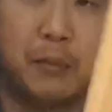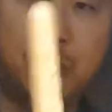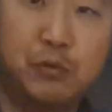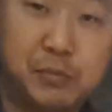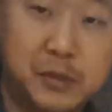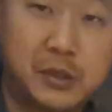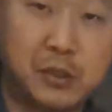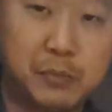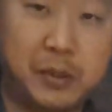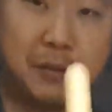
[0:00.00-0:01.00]
movements.
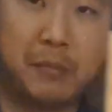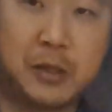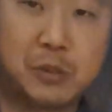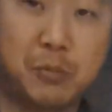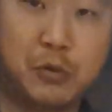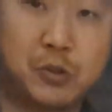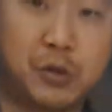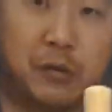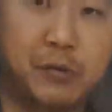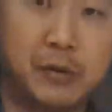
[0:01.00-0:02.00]
It'll be much more
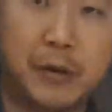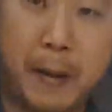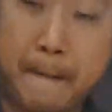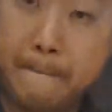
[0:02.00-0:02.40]
sort of.